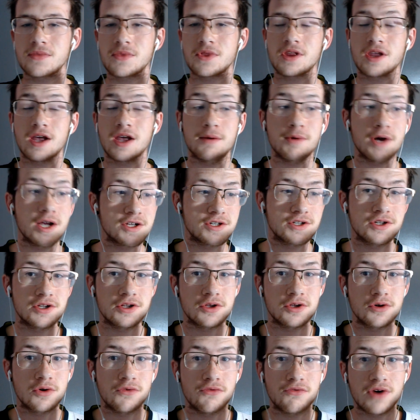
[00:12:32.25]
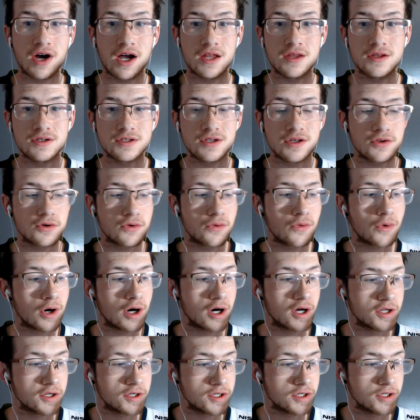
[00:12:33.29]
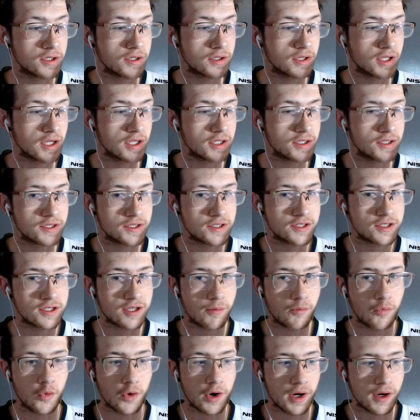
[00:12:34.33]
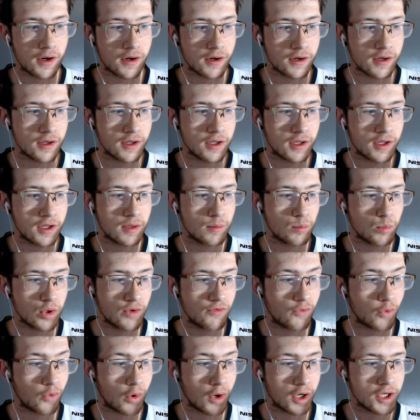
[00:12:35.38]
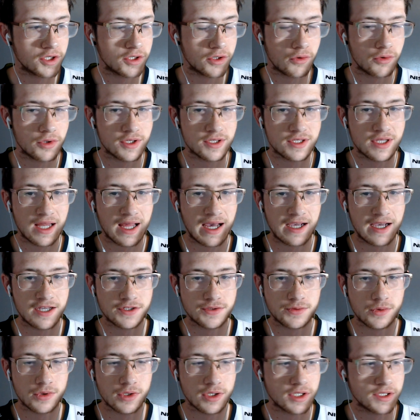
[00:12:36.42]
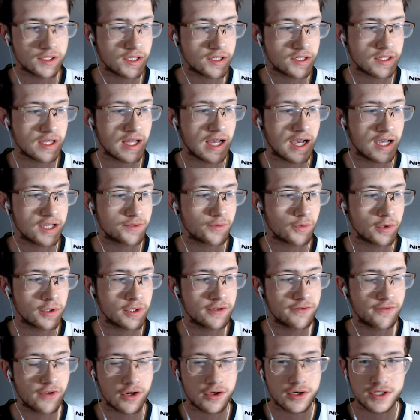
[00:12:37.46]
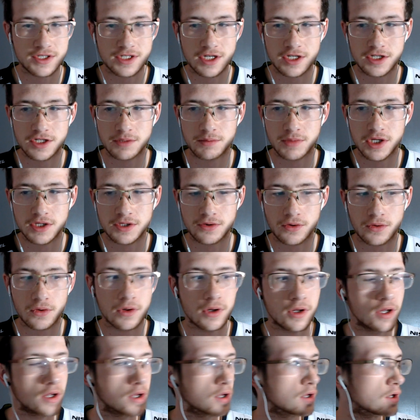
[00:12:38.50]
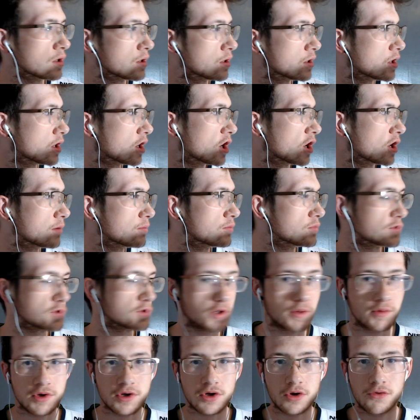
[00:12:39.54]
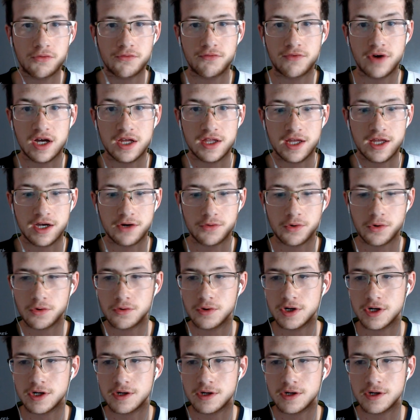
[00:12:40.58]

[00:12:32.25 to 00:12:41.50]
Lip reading: I'm actually gonna go find this other watch that's somewhere before I show this last one, because this last one is very sentimental. So I'm gonna go find that real quick.